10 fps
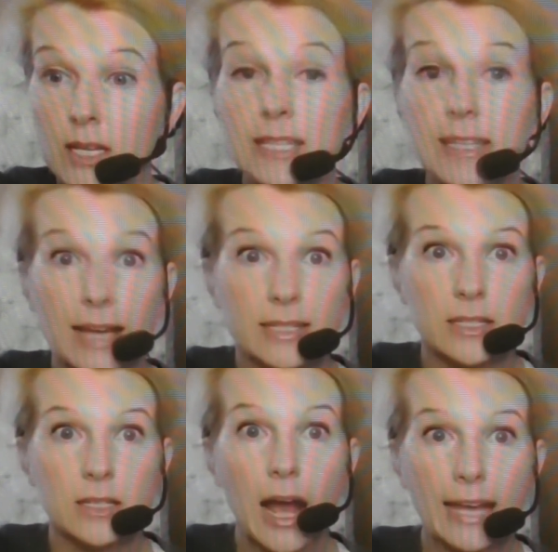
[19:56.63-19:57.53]

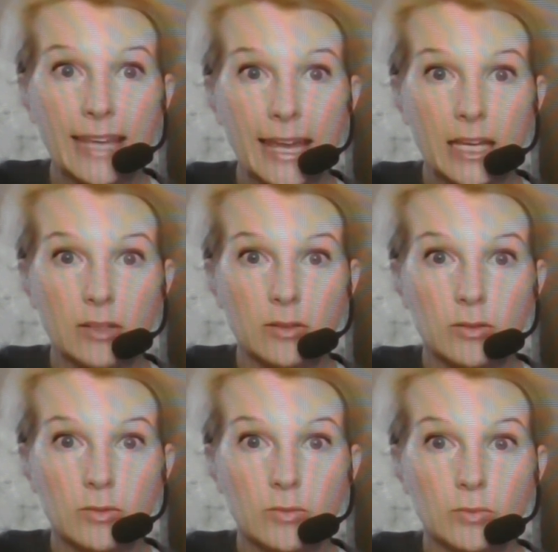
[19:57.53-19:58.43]
Yes, I can.
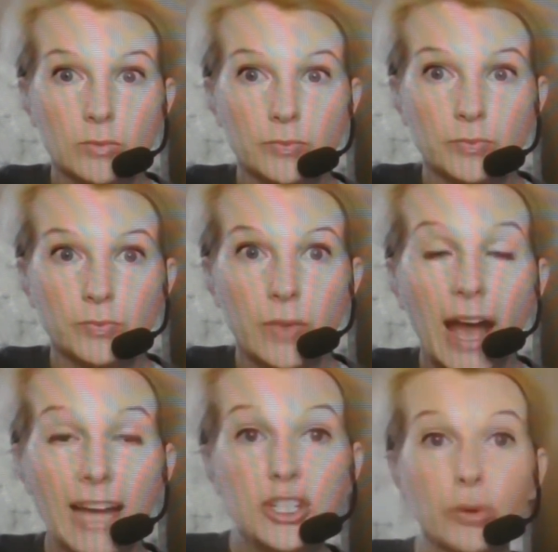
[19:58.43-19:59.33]

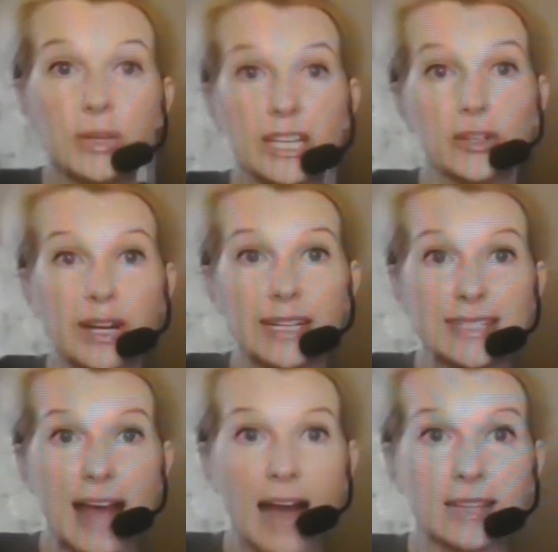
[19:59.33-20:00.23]
I don't hear
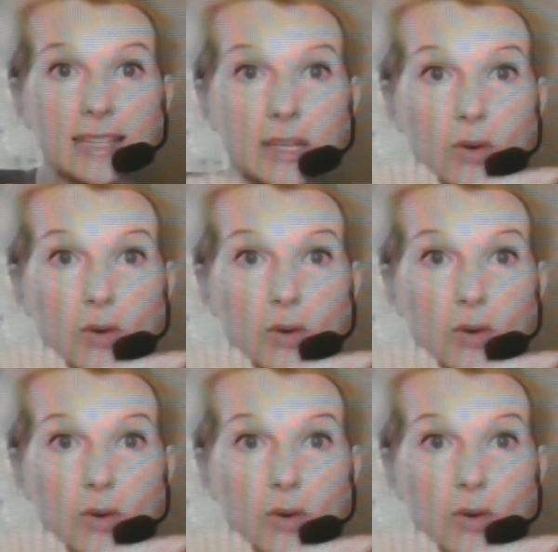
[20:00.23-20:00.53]
exactly